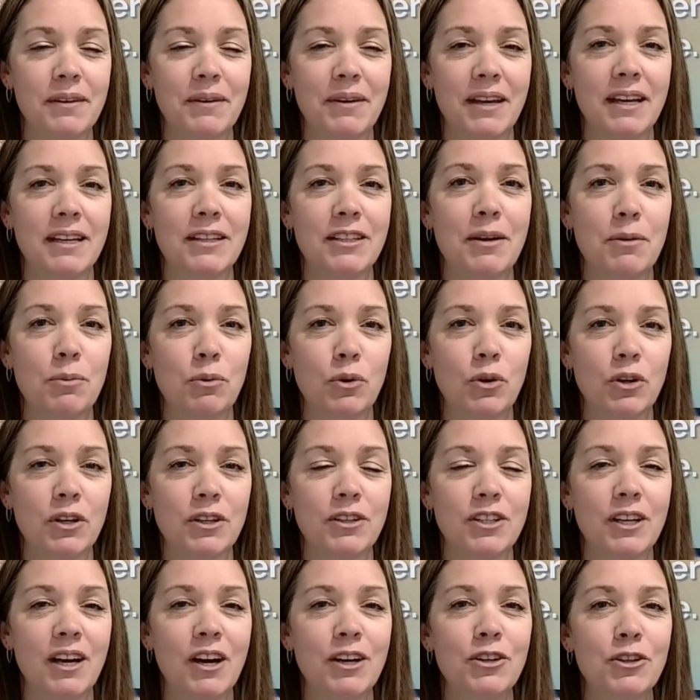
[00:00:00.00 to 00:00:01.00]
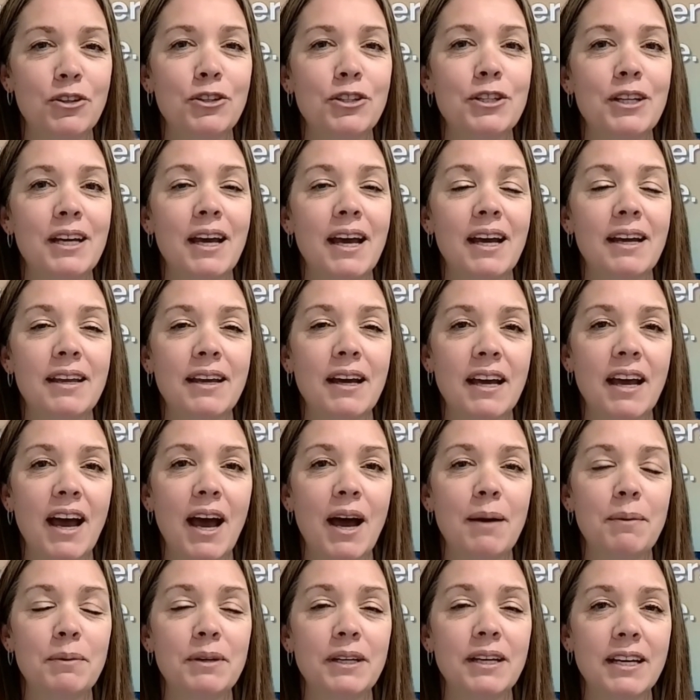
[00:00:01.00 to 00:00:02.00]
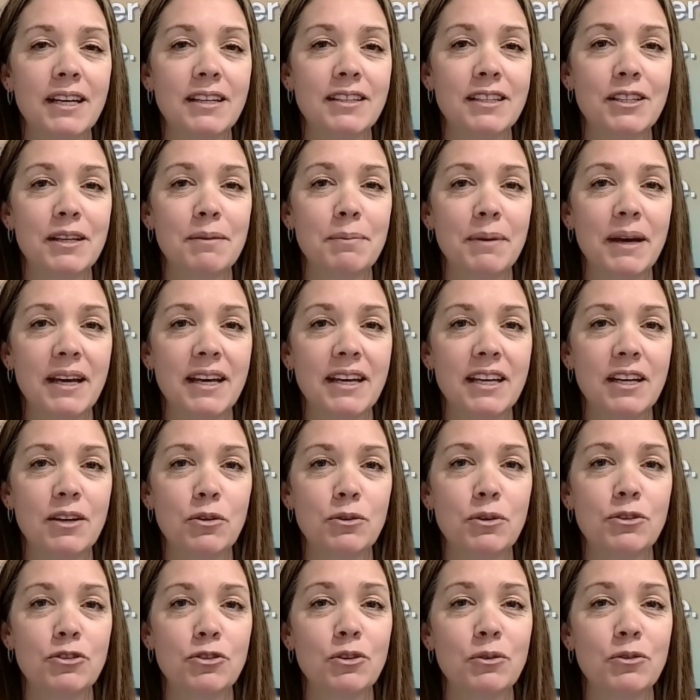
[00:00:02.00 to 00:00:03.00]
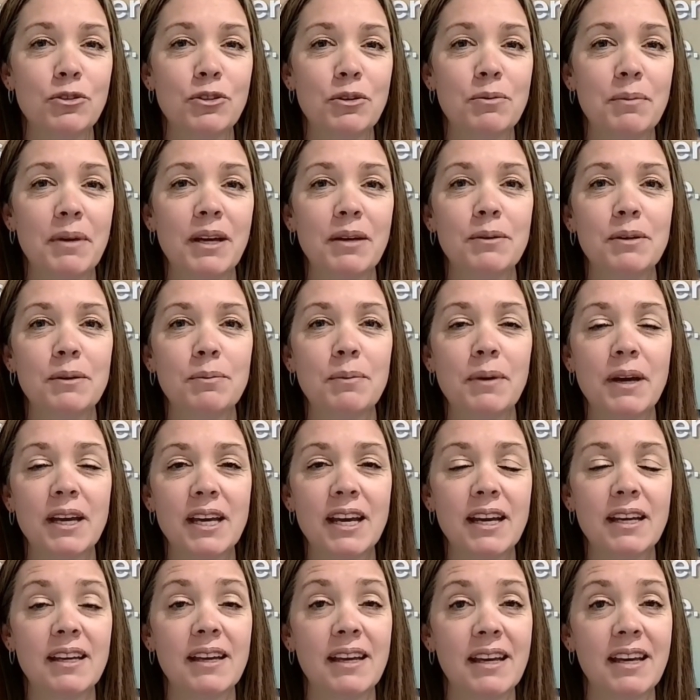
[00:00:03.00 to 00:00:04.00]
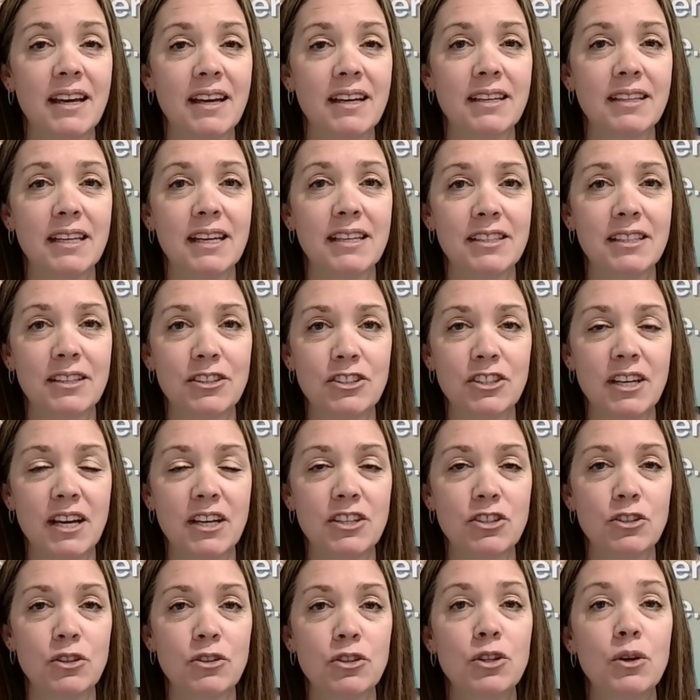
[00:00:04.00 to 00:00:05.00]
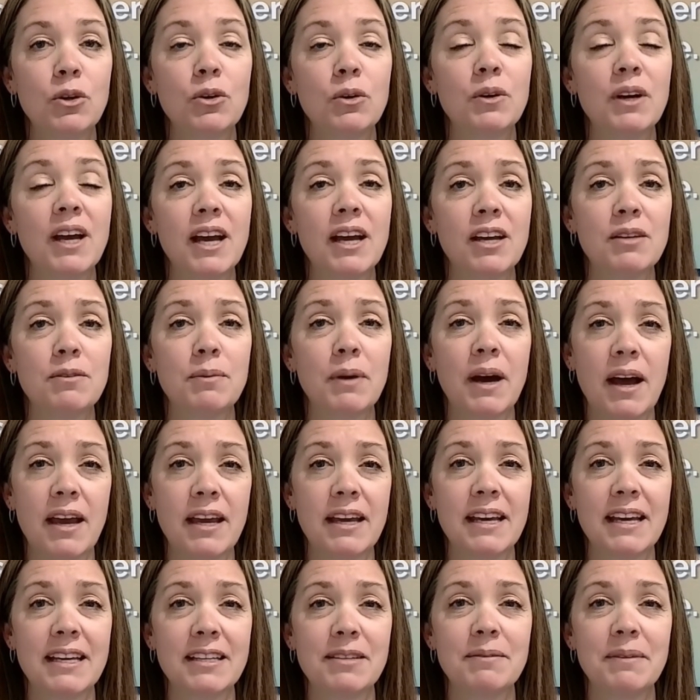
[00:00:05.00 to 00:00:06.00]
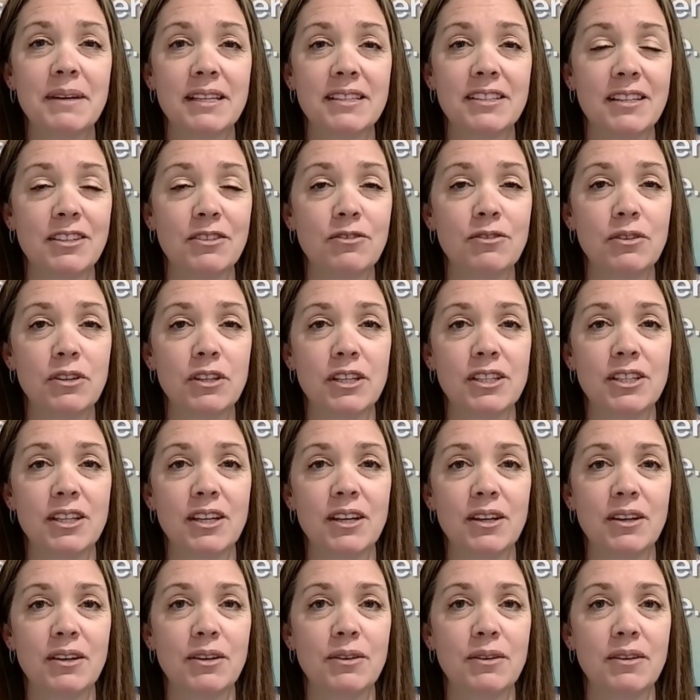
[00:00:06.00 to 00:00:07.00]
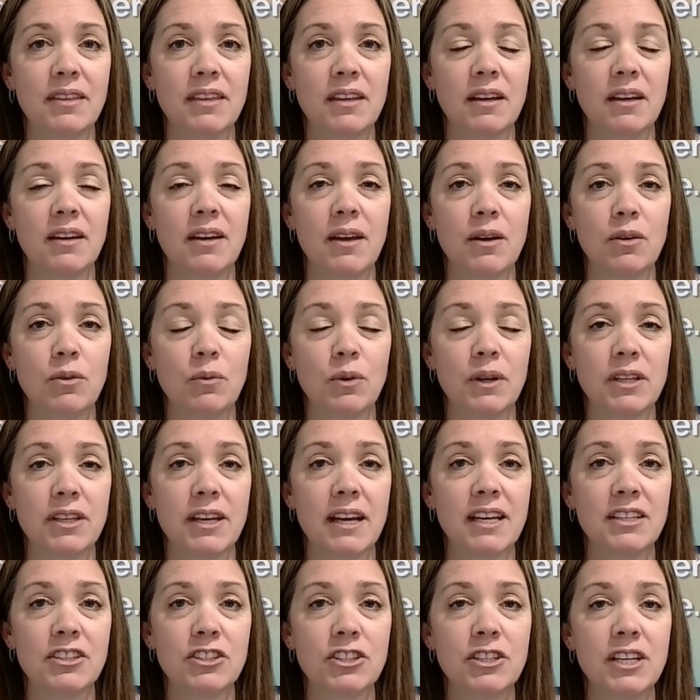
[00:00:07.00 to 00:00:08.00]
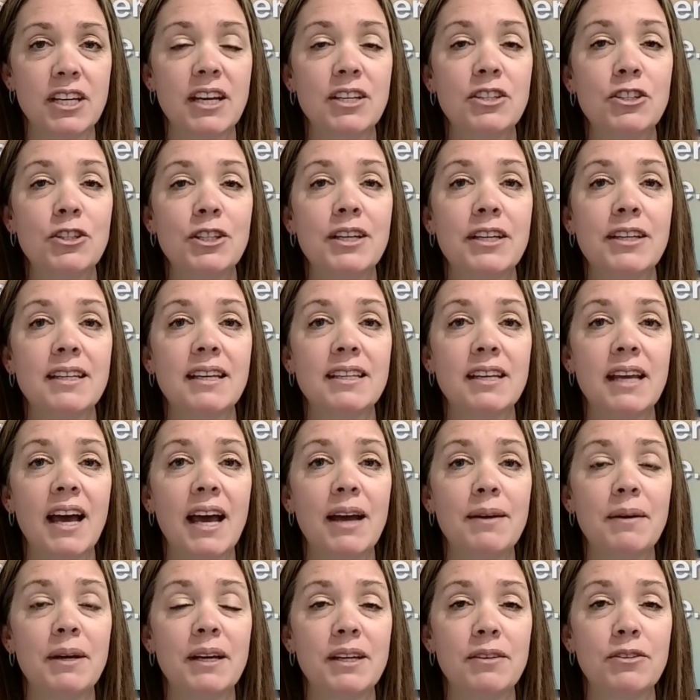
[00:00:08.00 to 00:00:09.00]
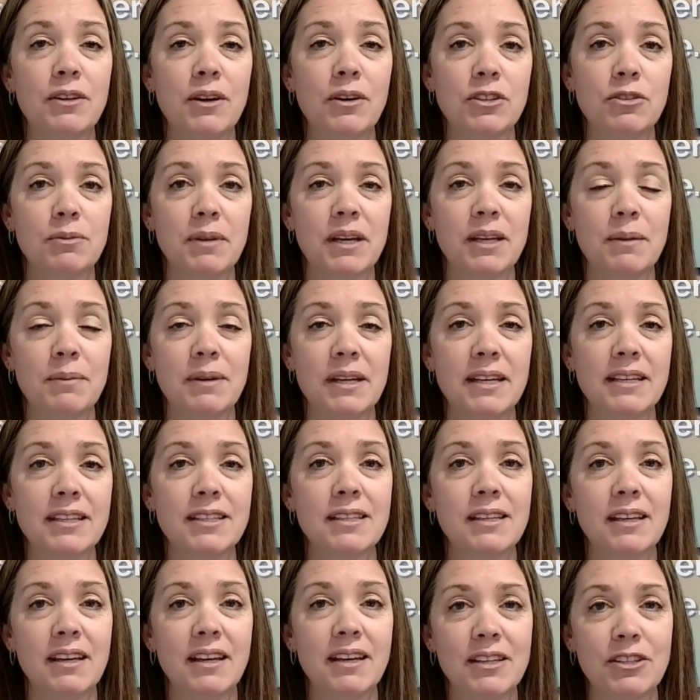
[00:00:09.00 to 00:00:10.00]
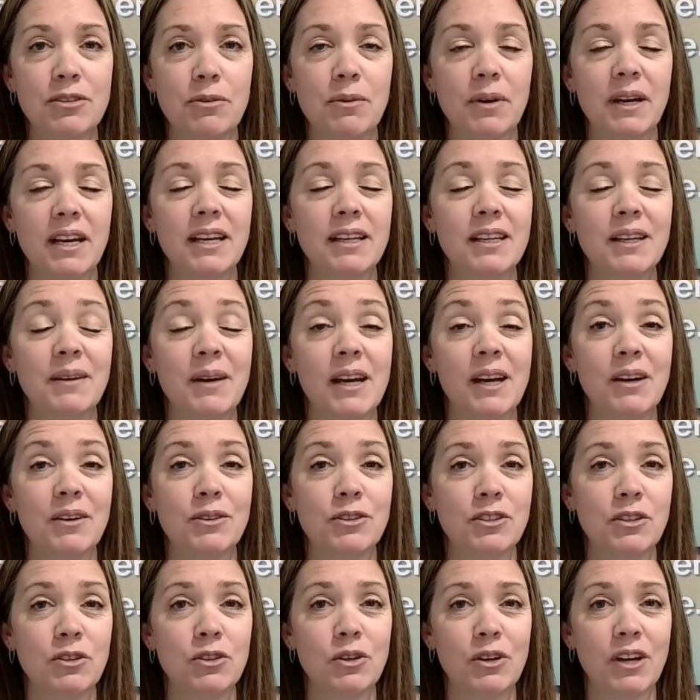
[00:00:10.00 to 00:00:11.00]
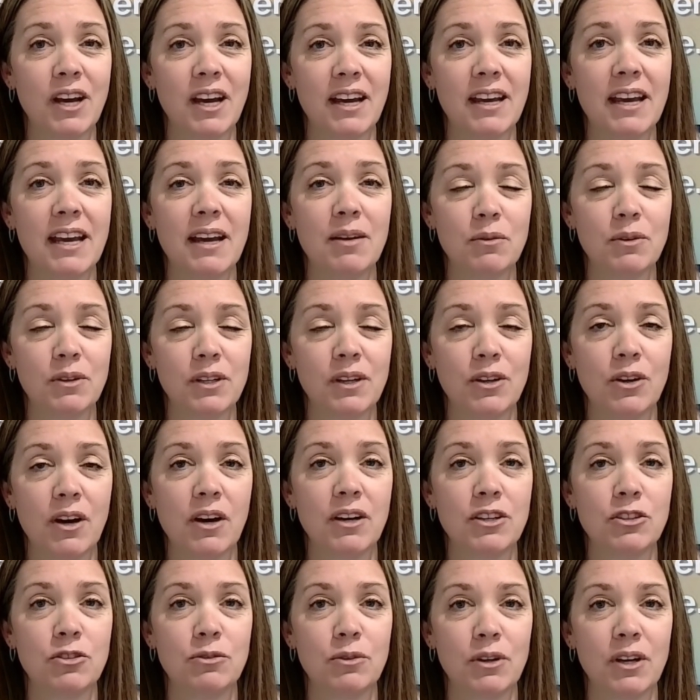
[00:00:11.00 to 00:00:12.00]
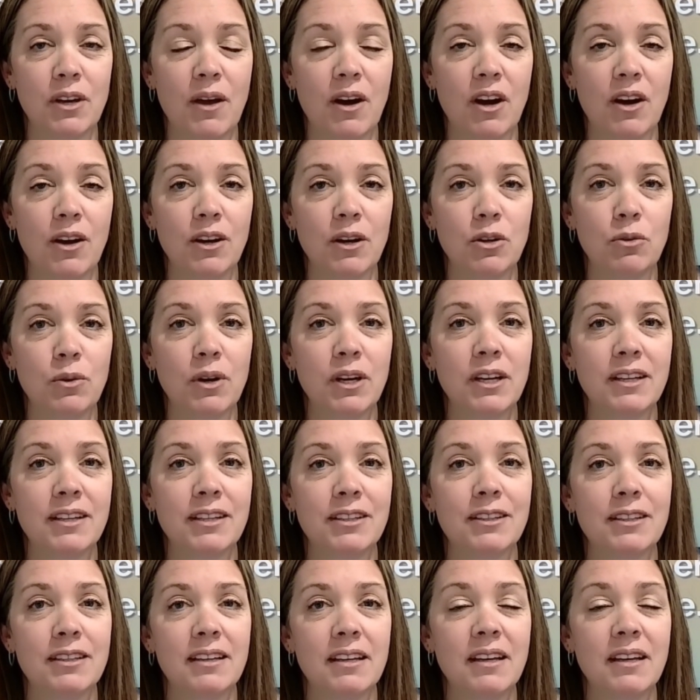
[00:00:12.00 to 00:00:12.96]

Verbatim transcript: It's important to understand that opting into the Medicare prescription payment plan doesn't change your total out of pocket expenses for the year. What does change is the timing of those payments, spreading them out so you're not hit with a large bill all at once.